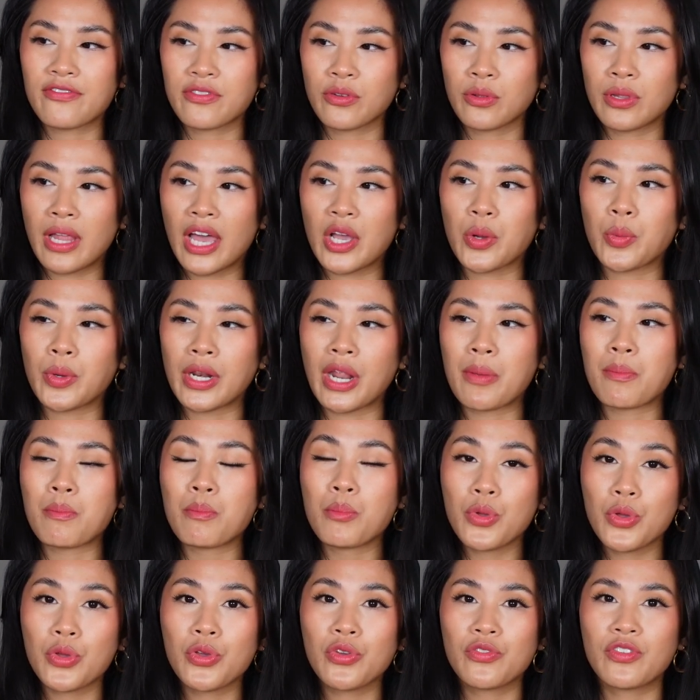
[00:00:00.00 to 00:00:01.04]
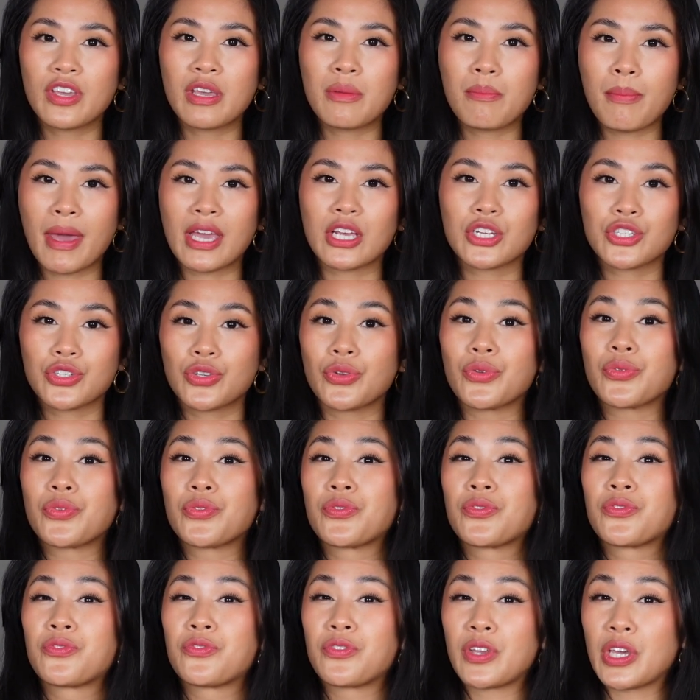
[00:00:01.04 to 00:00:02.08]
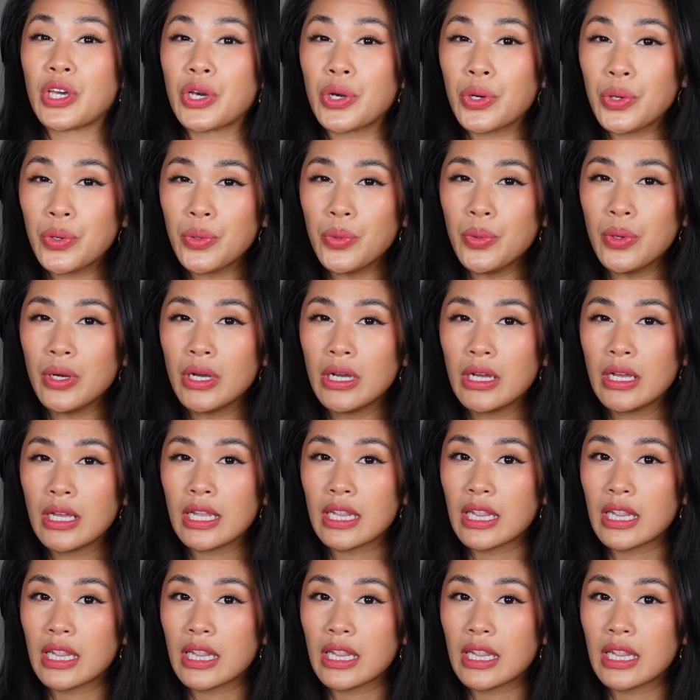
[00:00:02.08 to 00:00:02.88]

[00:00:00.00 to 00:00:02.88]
feel like when a movie makes you feel